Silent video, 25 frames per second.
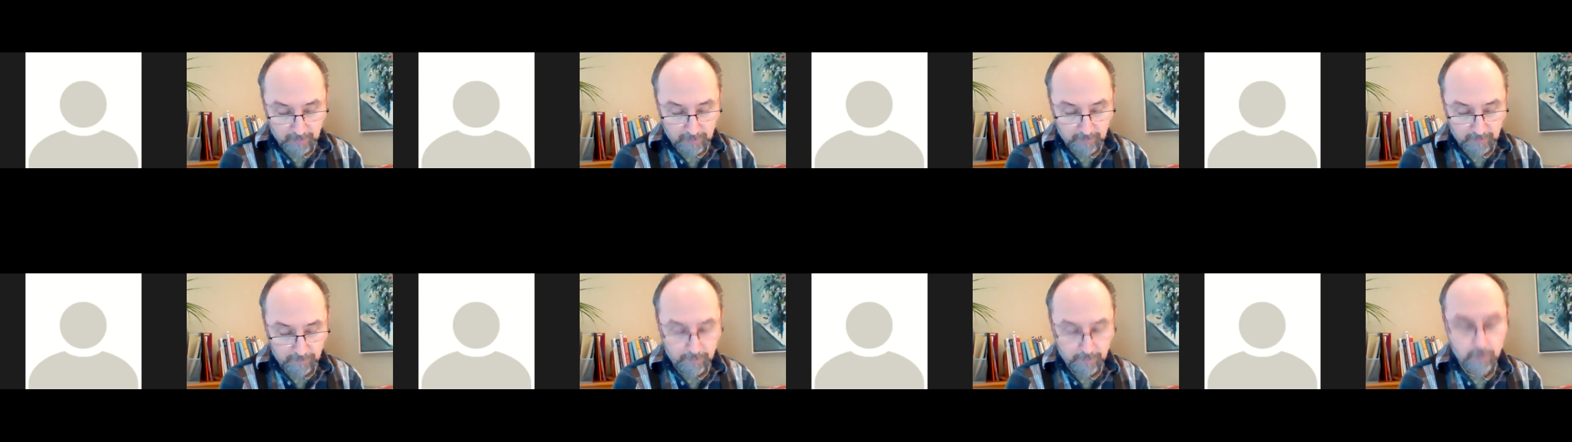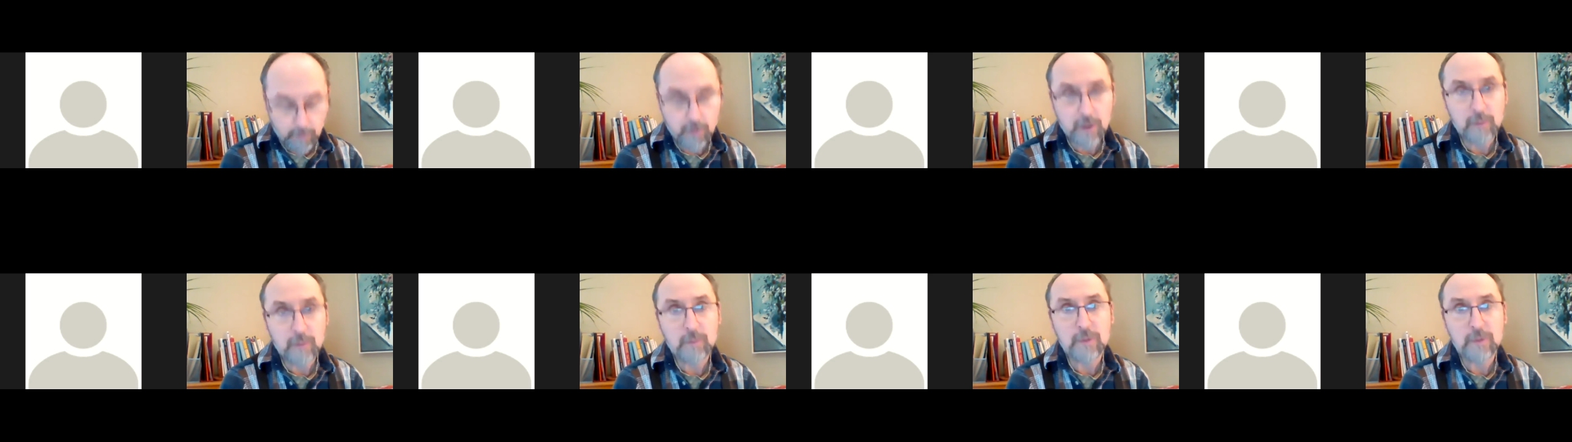
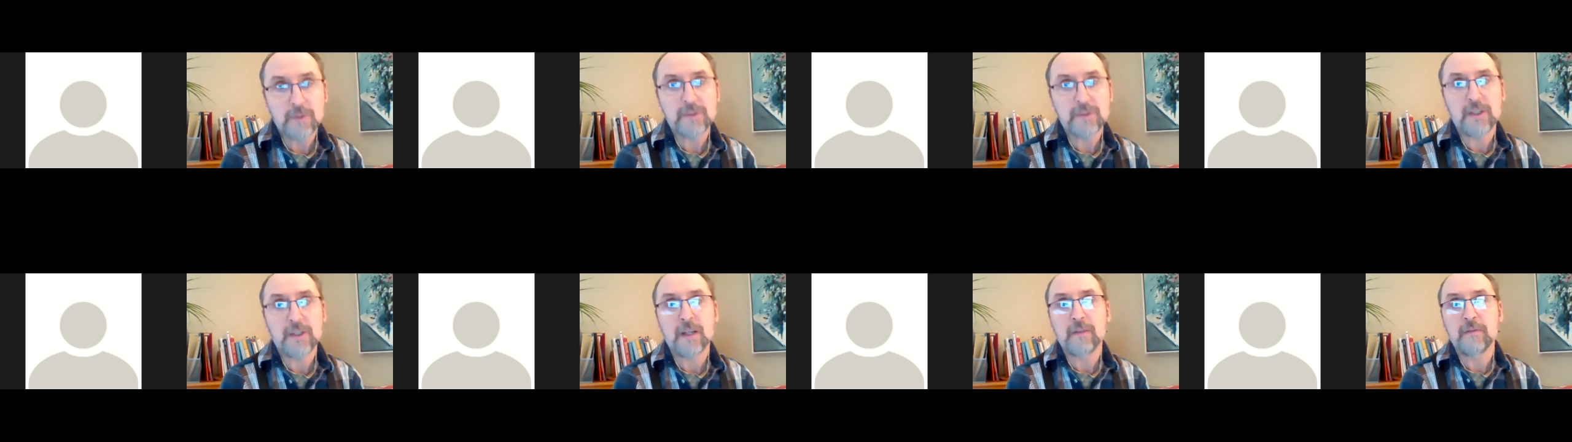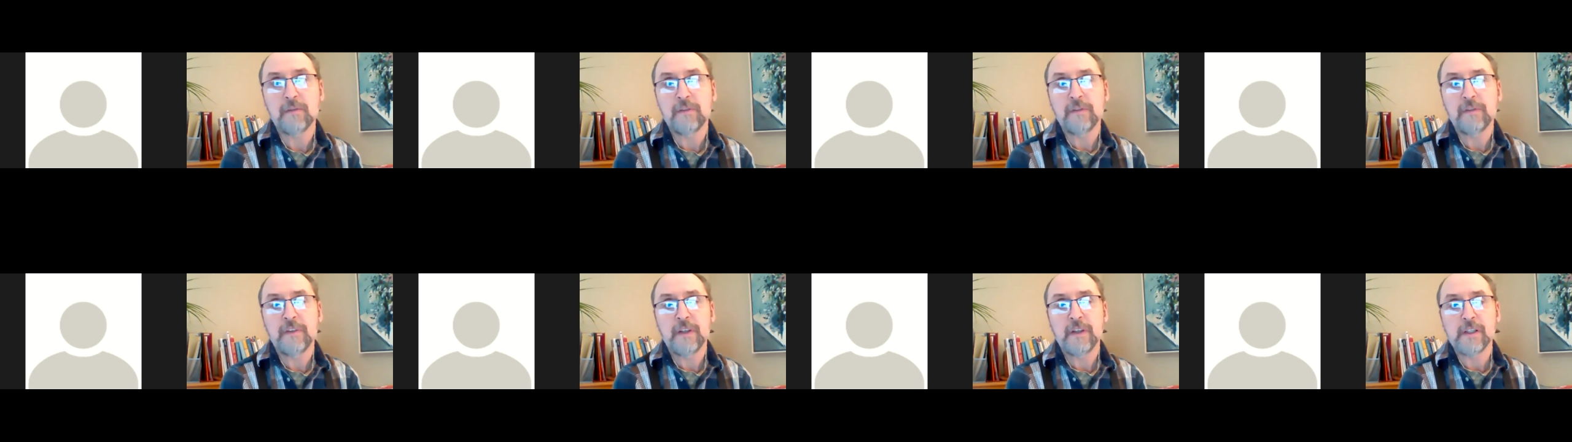forum was on
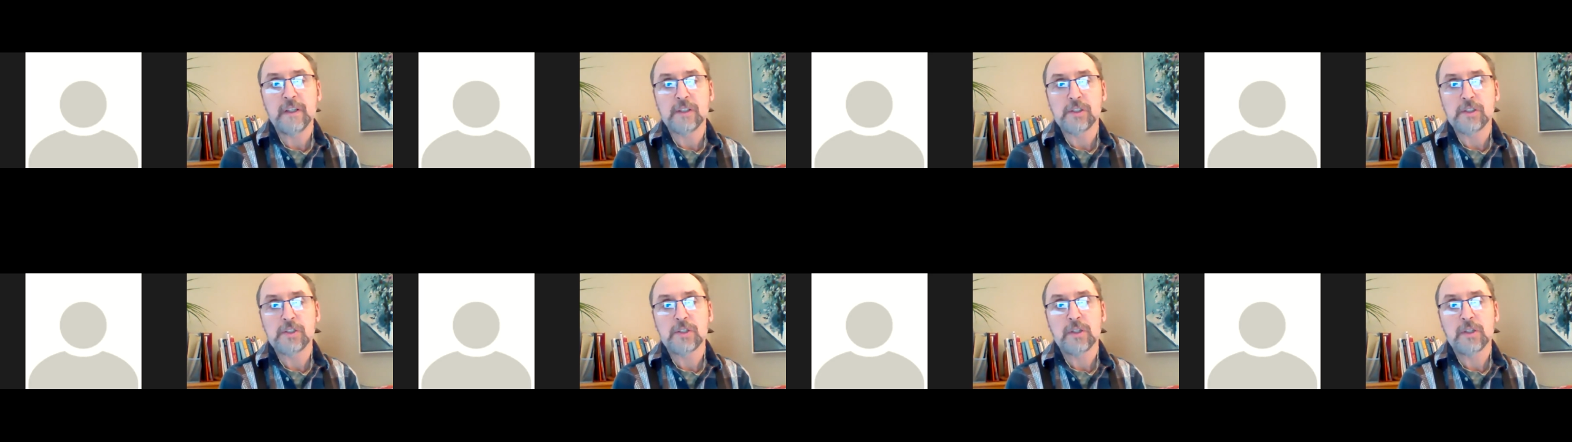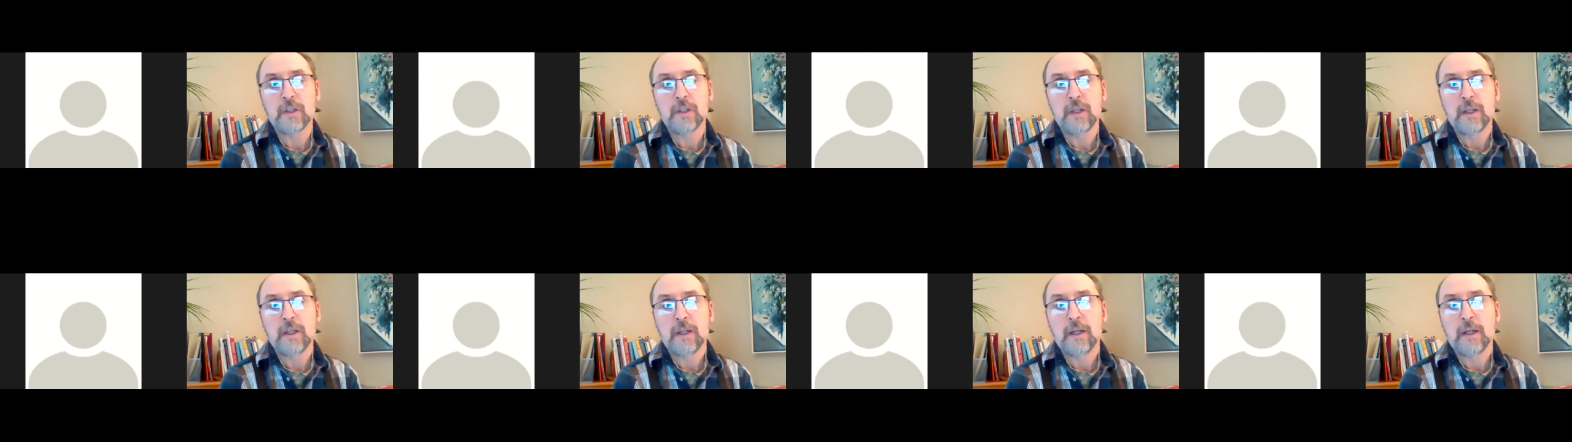fish,
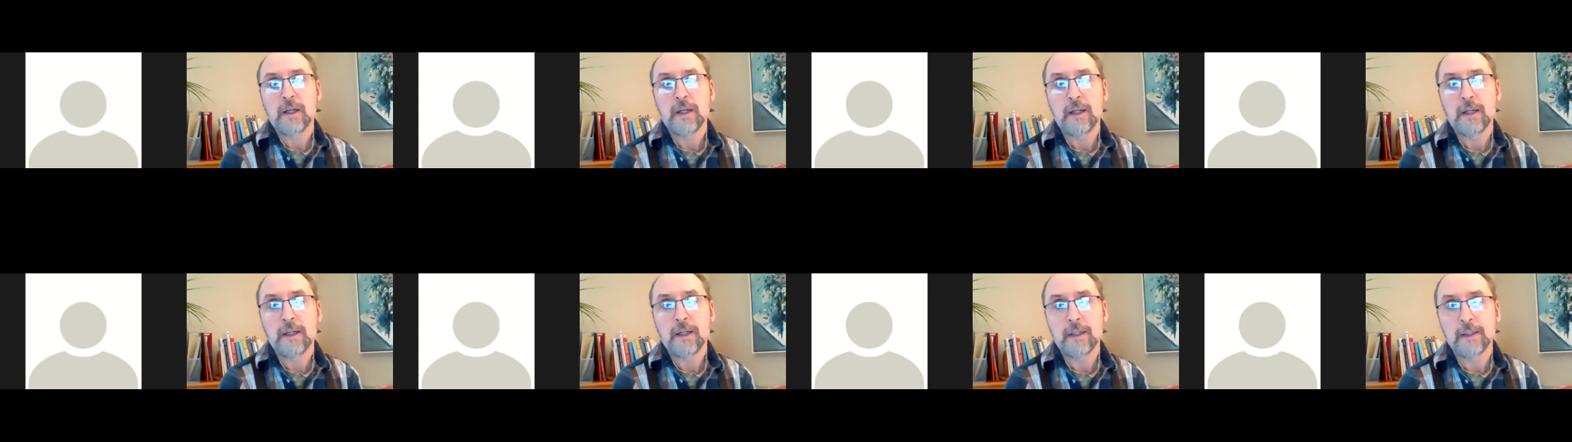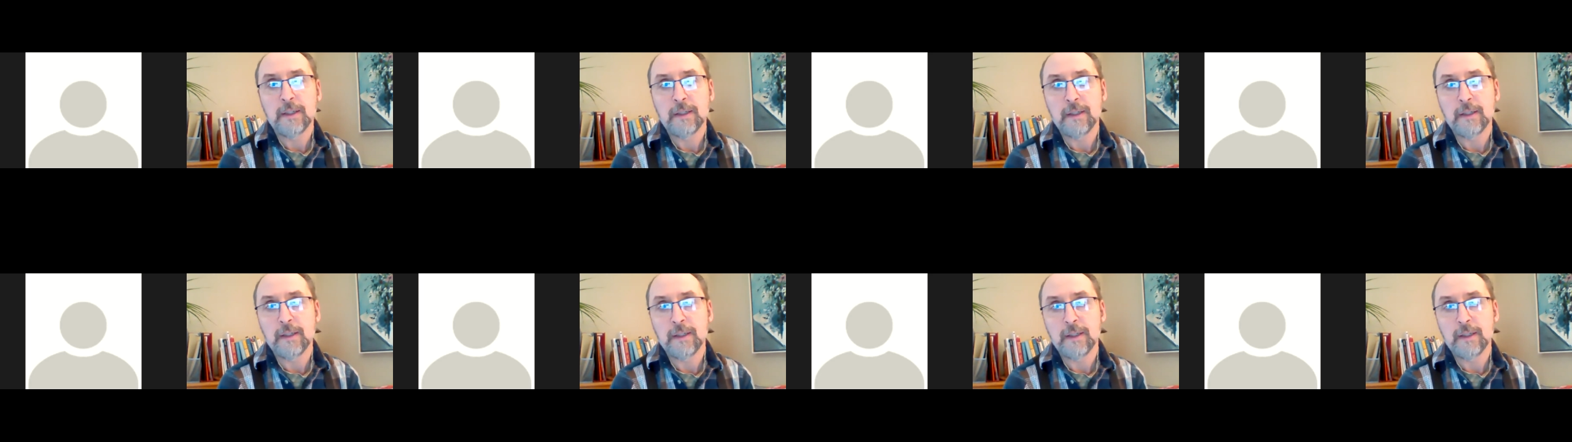
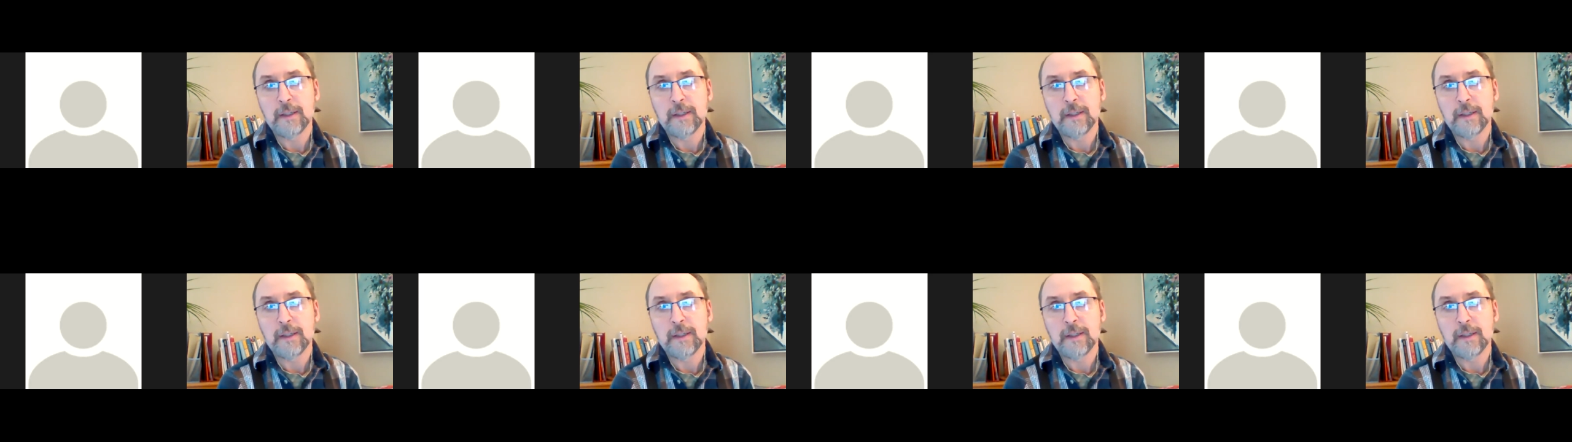on